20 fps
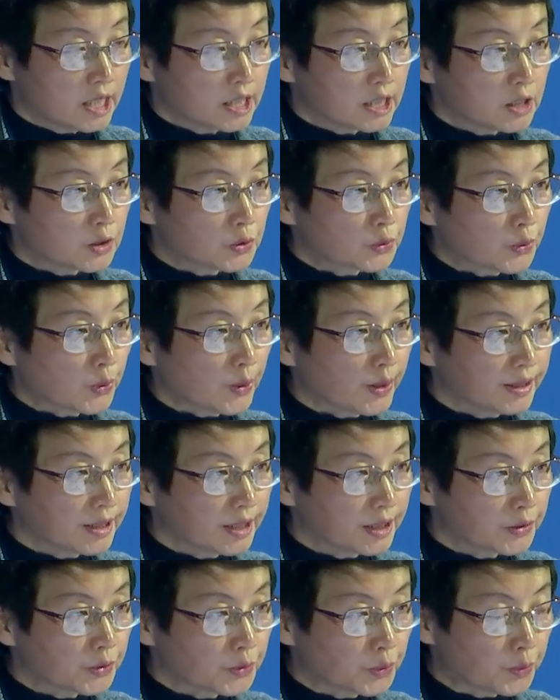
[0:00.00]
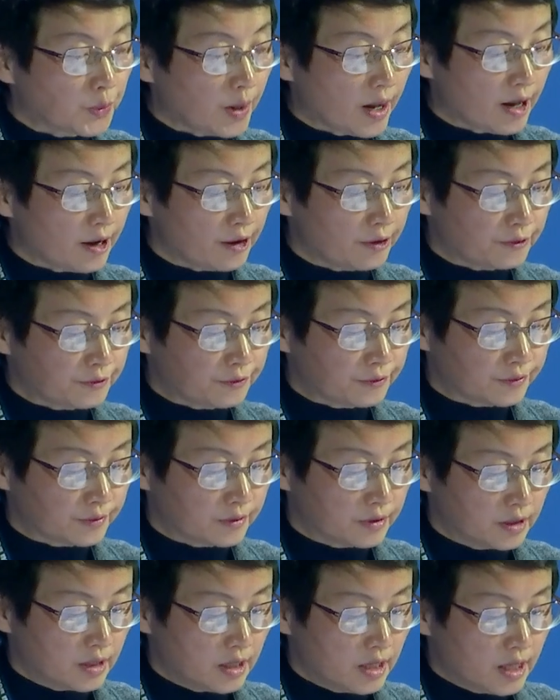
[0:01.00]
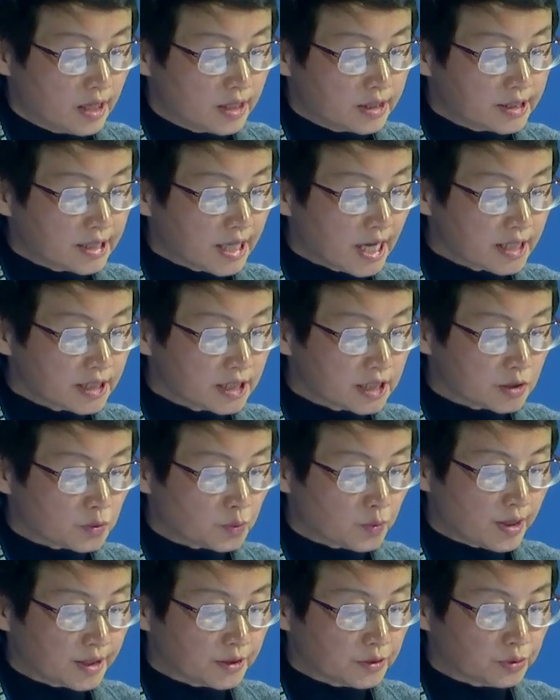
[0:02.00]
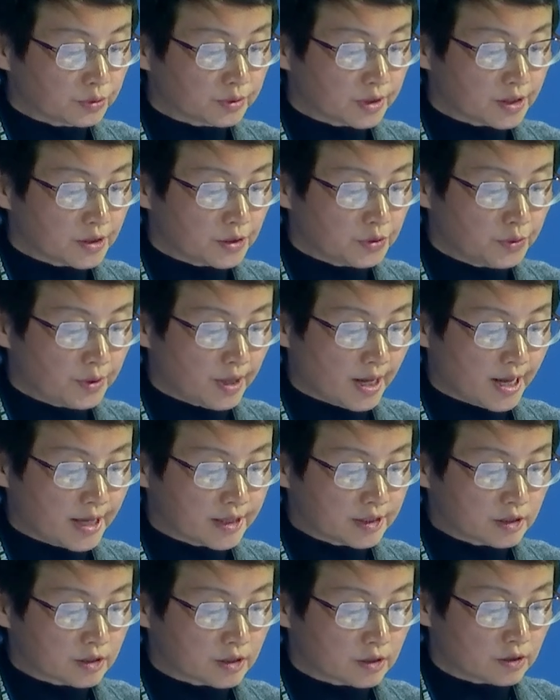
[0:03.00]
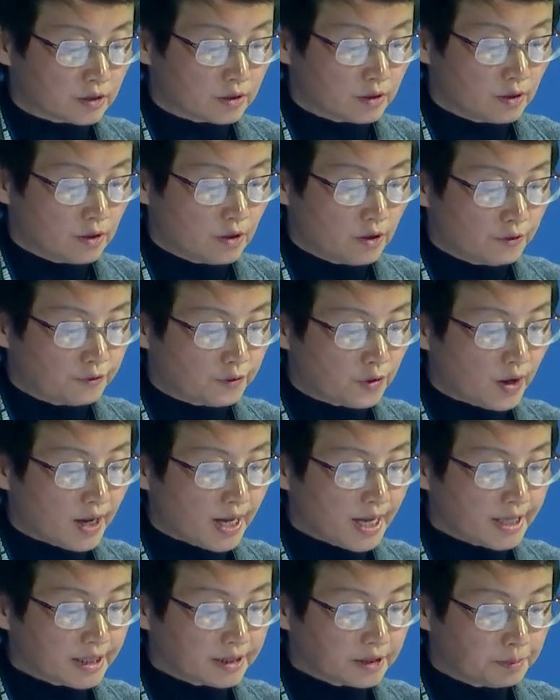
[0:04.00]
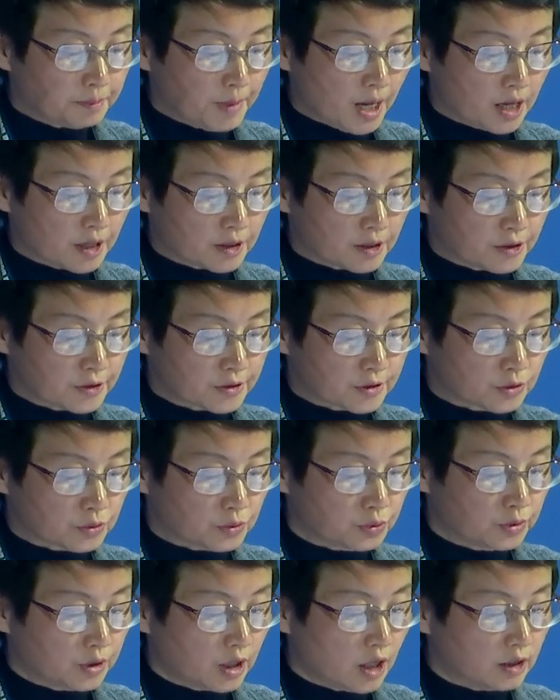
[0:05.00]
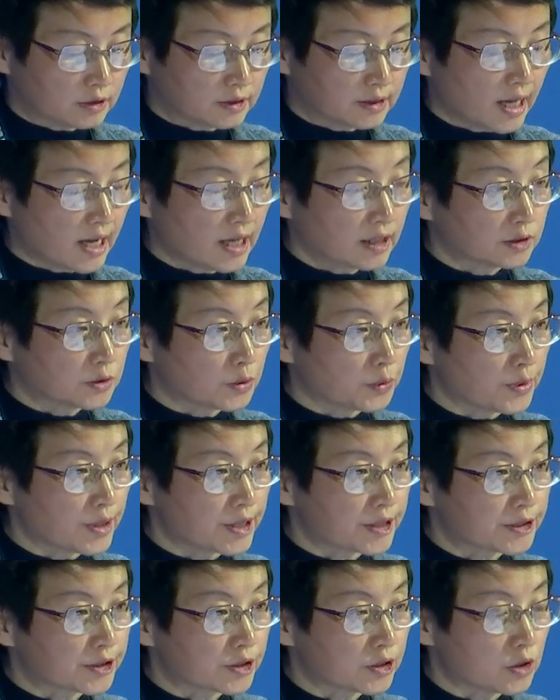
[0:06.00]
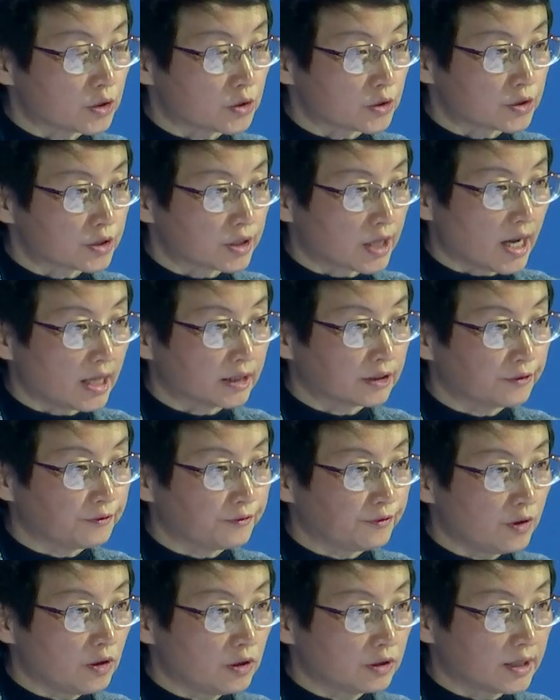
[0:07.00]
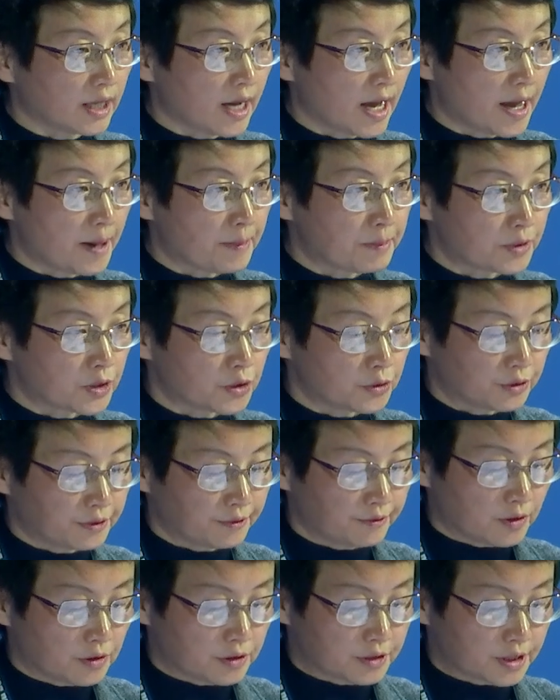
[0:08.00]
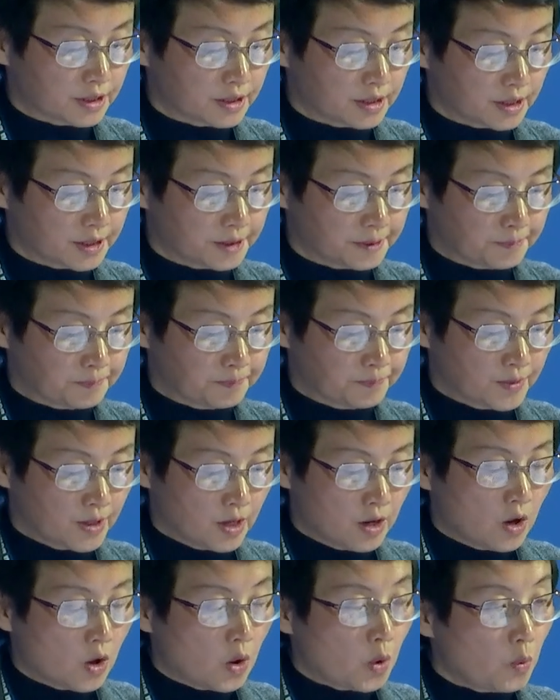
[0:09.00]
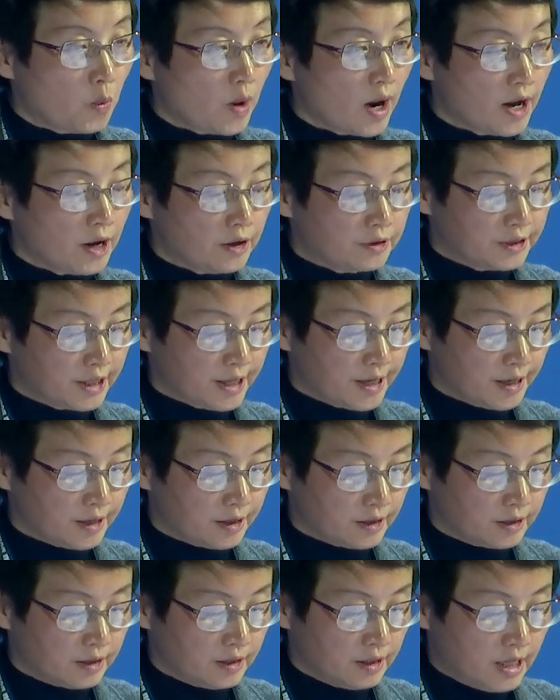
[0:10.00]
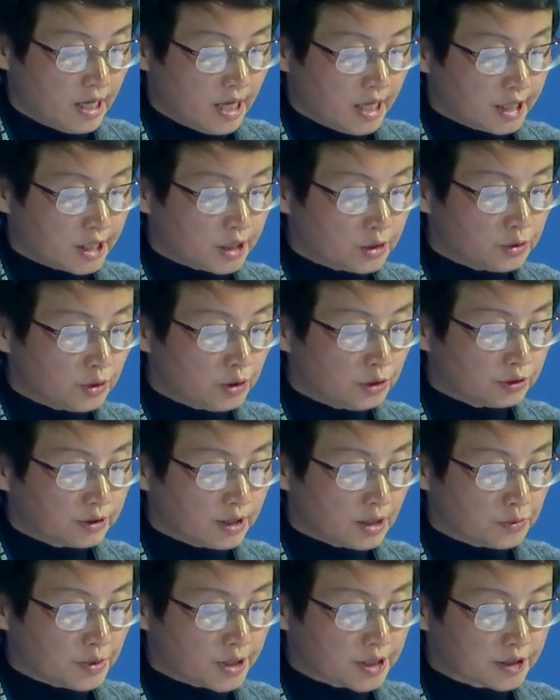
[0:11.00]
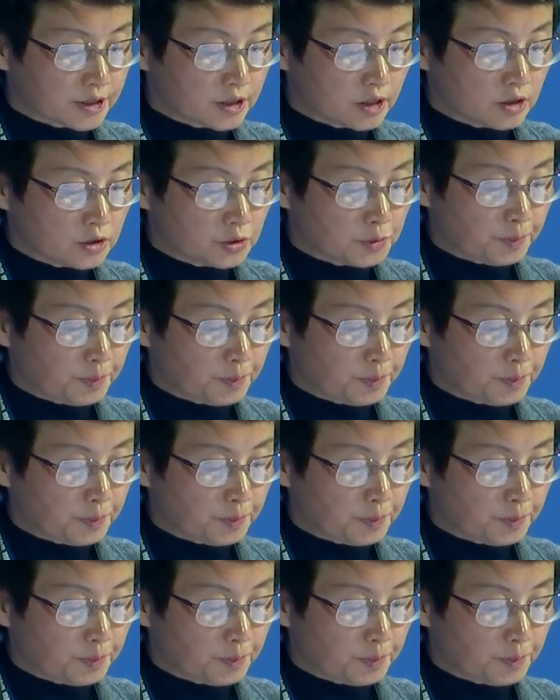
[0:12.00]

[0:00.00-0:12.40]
In 2012, Jiaxi went to the US for eight months to conduct research at Fordham University. While there, he wrote a research